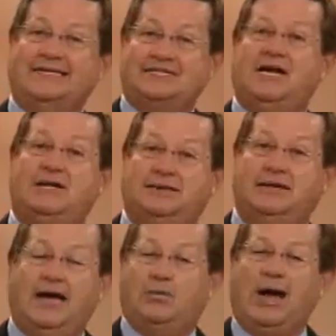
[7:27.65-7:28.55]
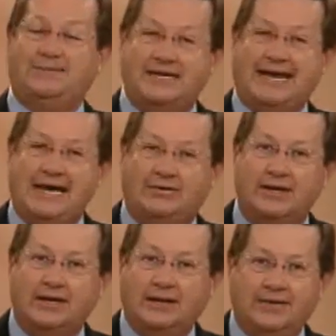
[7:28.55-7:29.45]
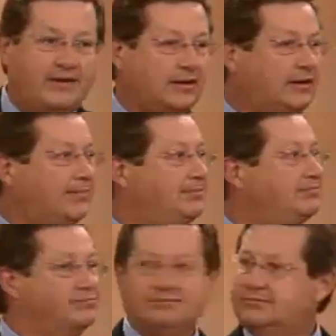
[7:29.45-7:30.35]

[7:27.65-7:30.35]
It's done. I wiped it out. And they're going